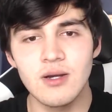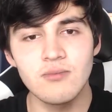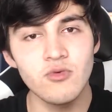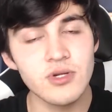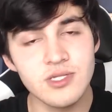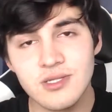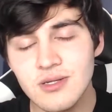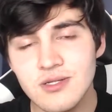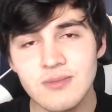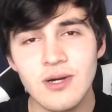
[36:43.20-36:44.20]
more
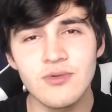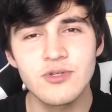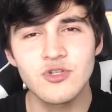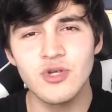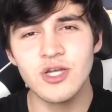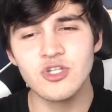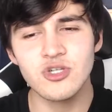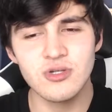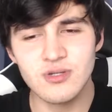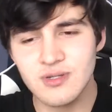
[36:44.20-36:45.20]
details about the Trench.
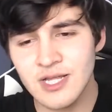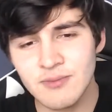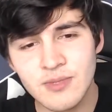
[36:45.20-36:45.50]
Let